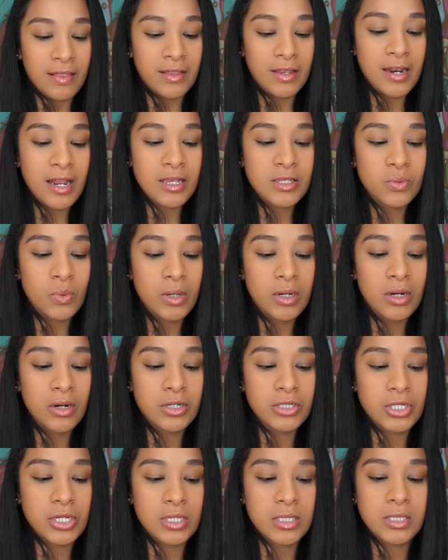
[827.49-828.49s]
The next one are
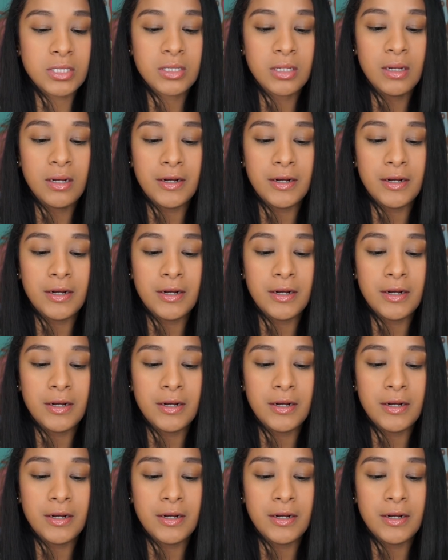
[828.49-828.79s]
just